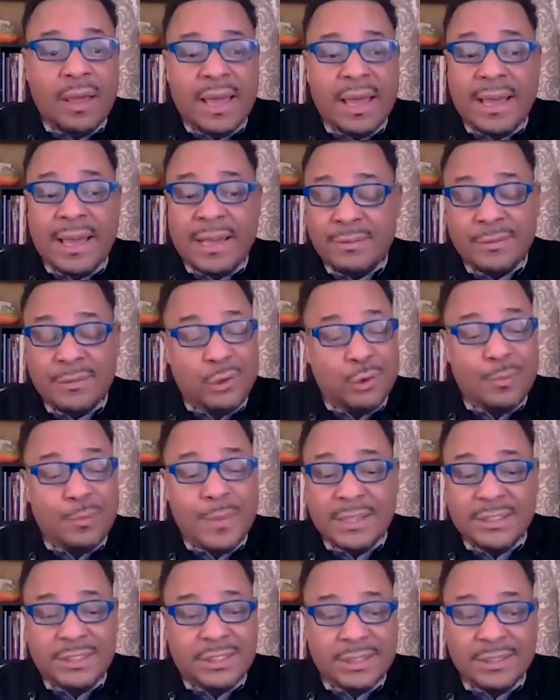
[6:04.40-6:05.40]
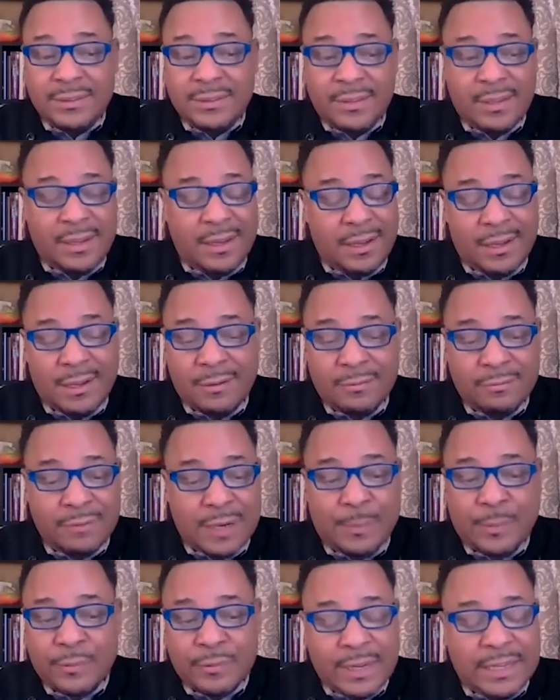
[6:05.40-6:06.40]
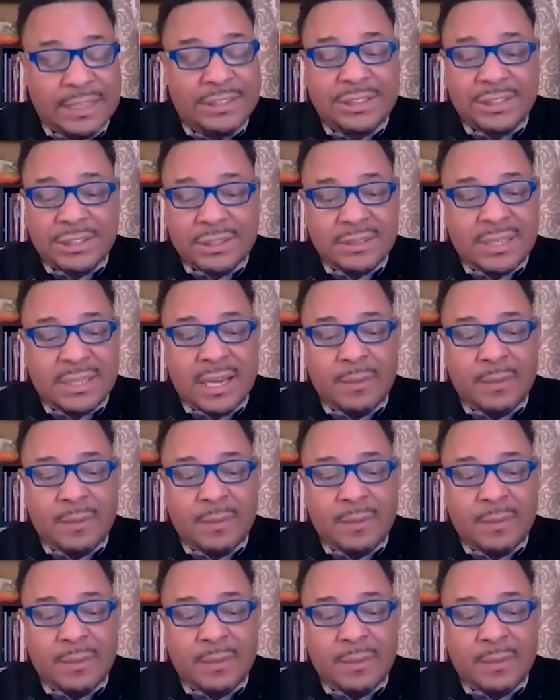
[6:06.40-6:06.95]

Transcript: And you mentioned reparations.